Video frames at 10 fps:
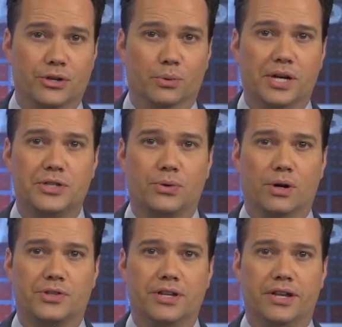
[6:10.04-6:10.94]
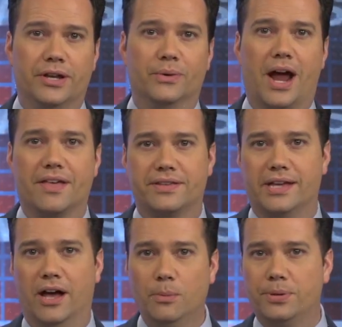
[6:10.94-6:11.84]
new resource in ERATH
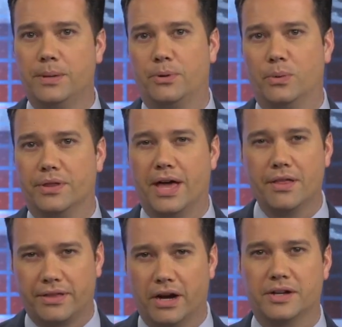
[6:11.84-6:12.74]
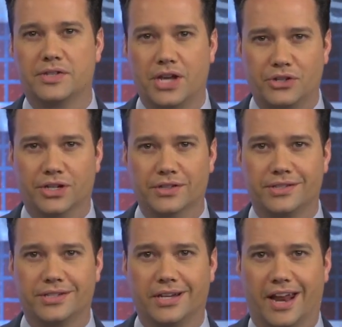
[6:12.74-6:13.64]
to help people with healthcare
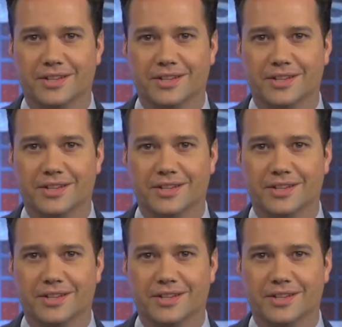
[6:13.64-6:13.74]
decisions, and